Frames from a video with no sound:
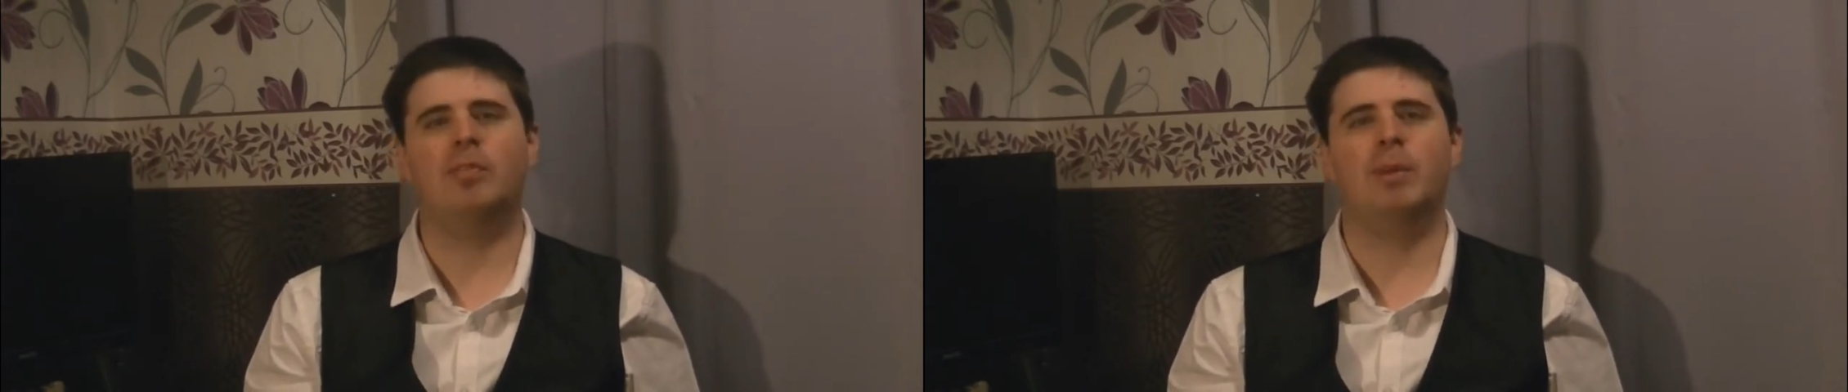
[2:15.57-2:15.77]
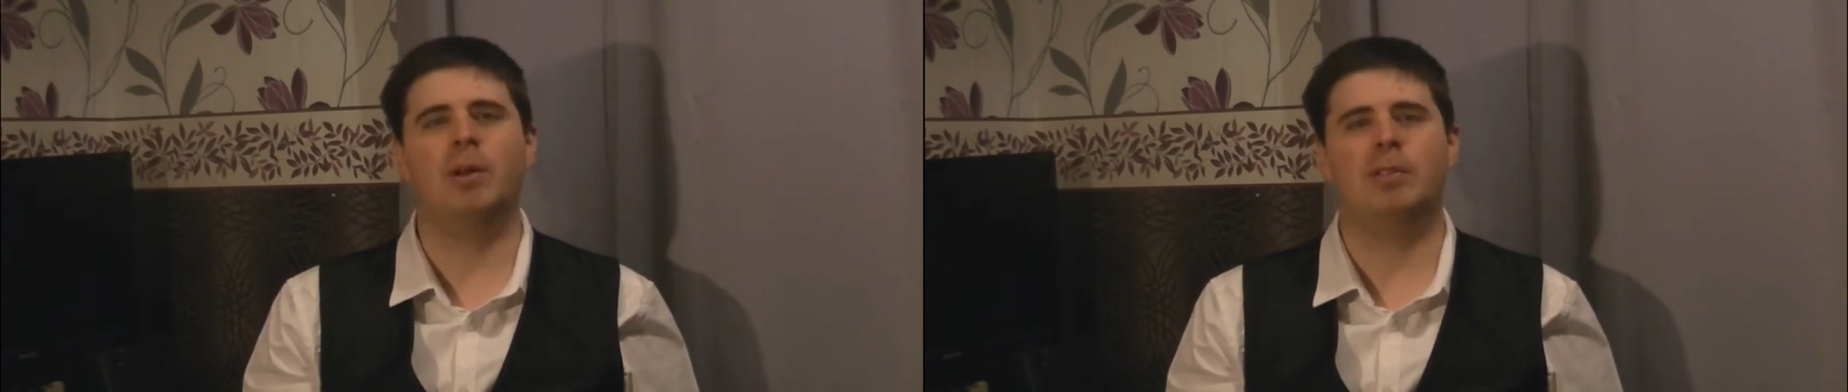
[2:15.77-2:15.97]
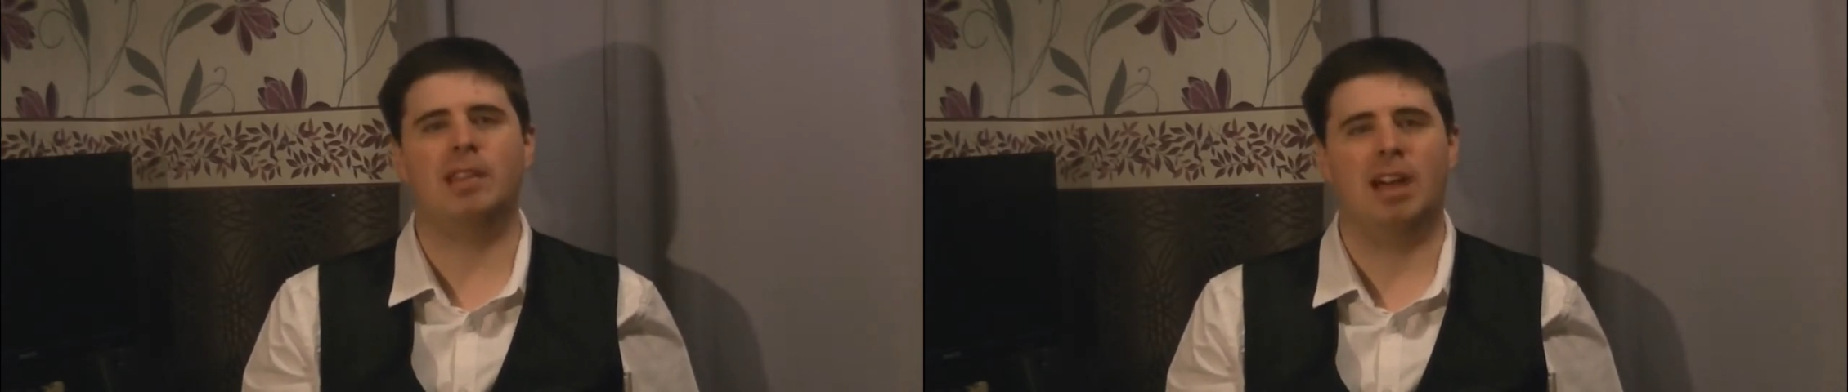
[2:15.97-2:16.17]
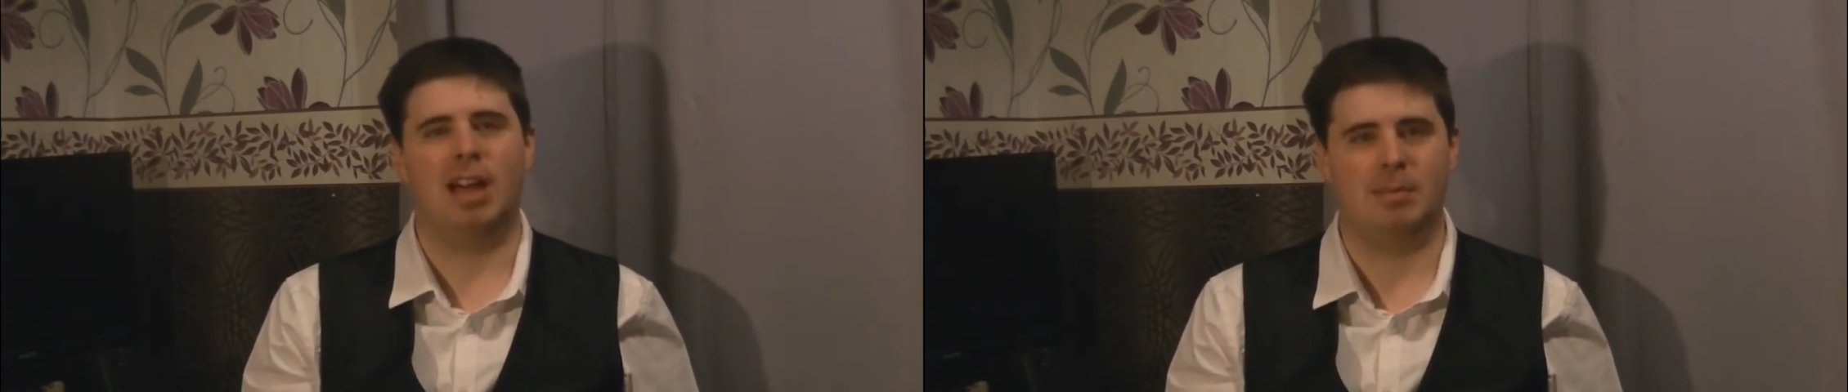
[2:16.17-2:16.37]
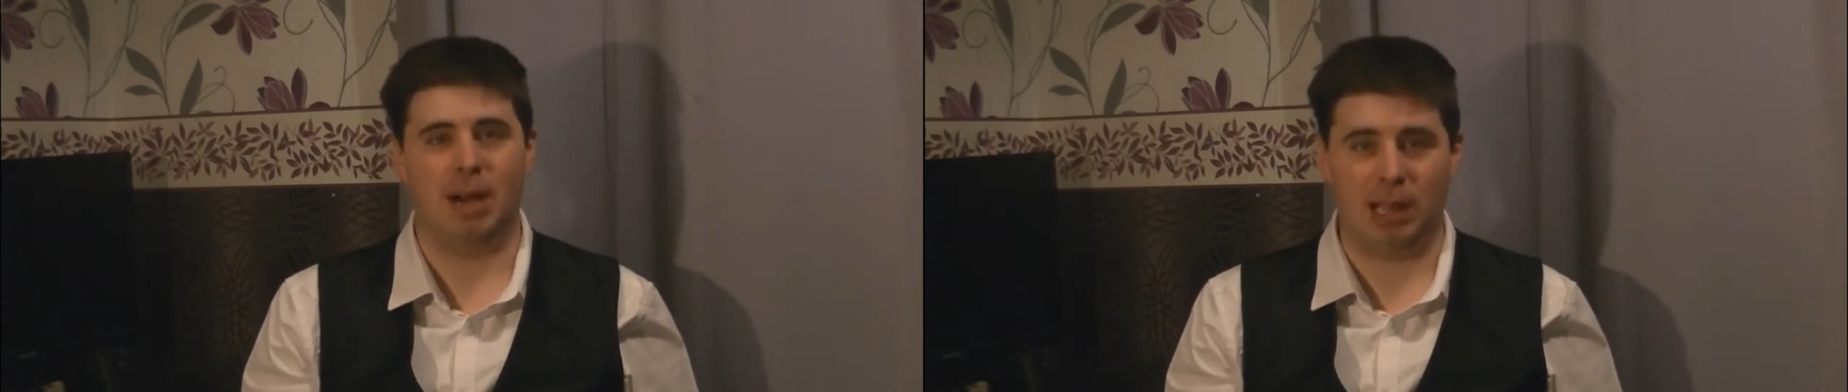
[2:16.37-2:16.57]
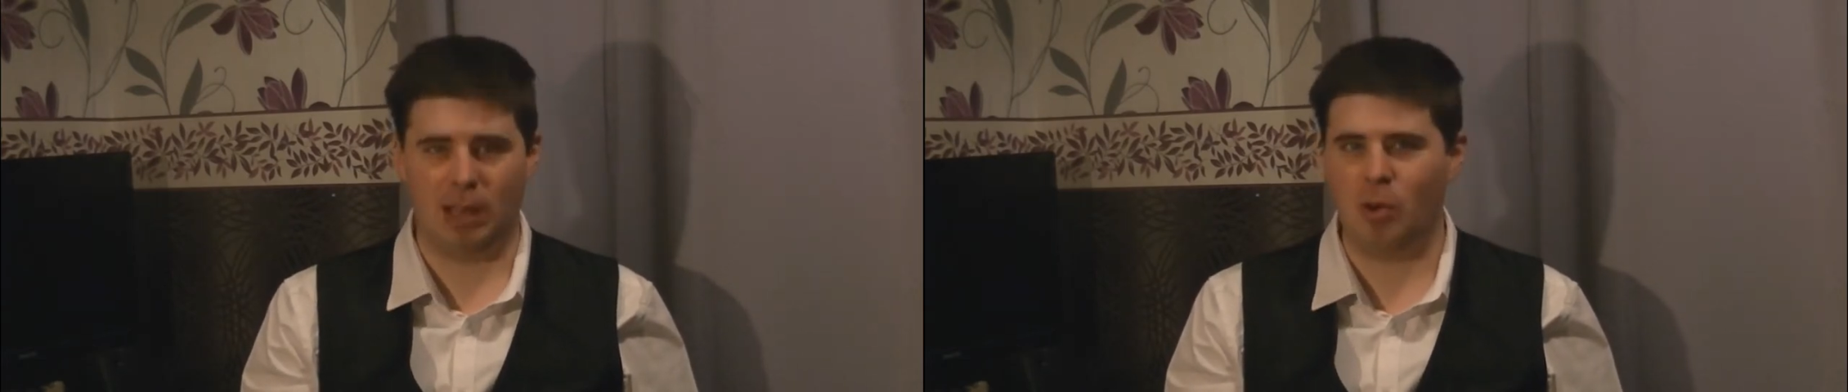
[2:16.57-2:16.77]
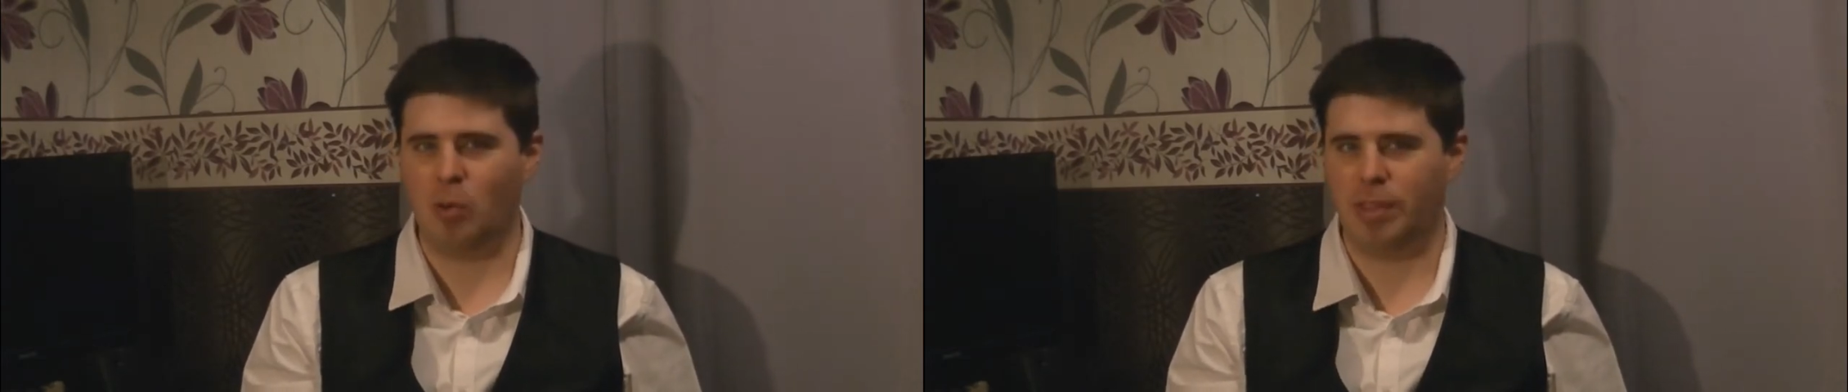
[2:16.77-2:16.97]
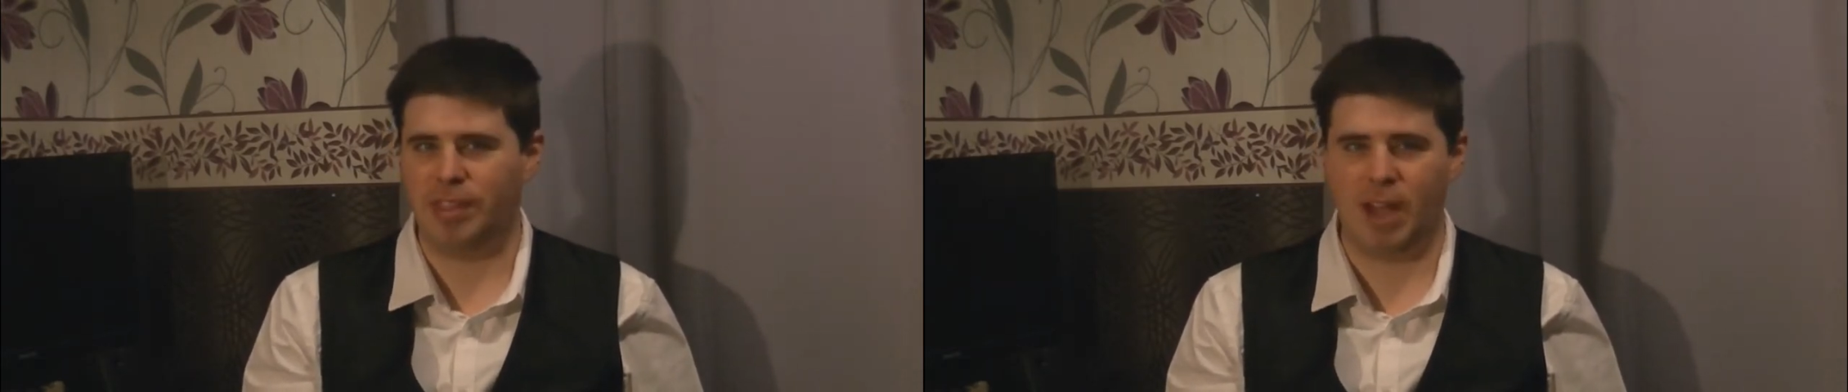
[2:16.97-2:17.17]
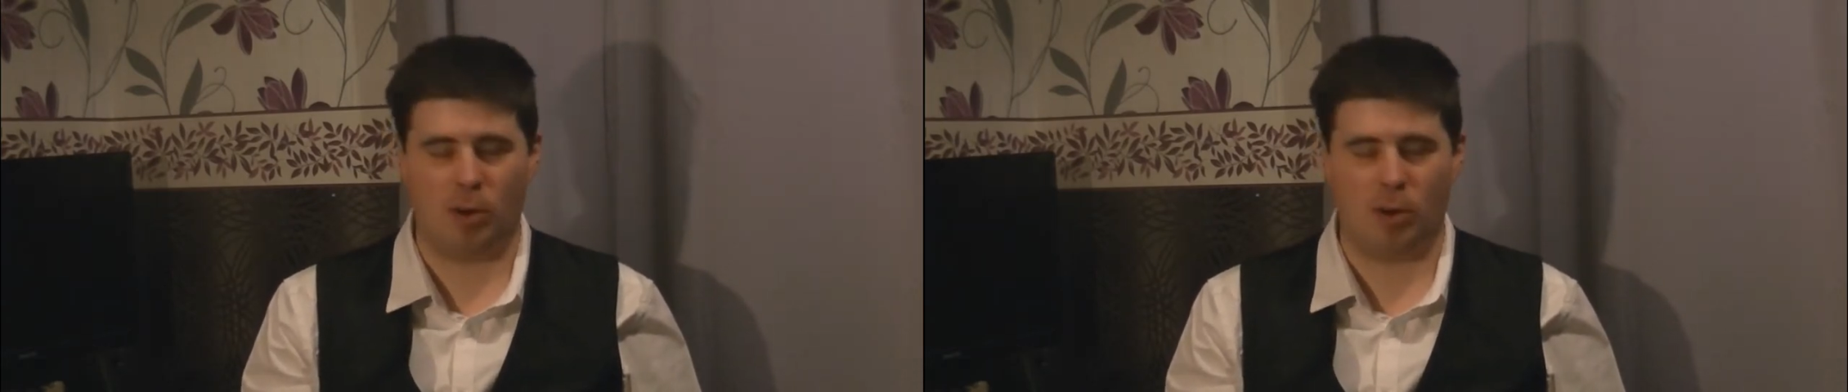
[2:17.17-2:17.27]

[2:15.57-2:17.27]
of mood slime along with the